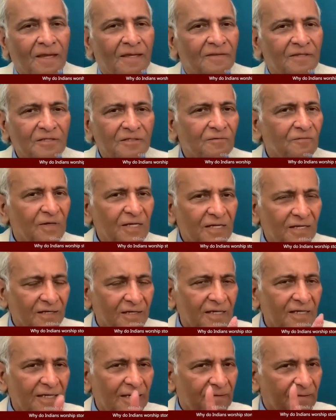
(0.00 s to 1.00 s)
And this is
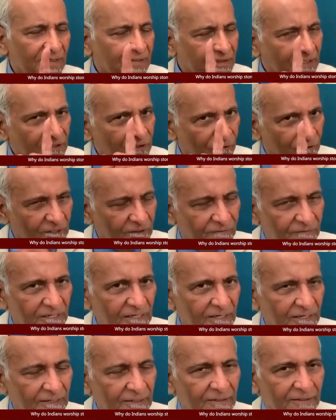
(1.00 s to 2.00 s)
again, I will touch on it
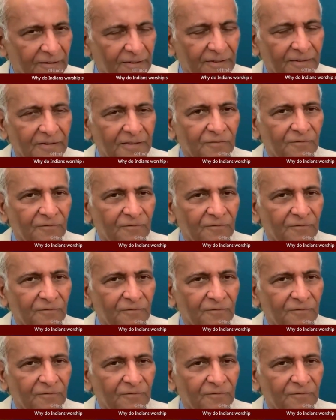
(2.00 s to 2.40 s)
very clearly.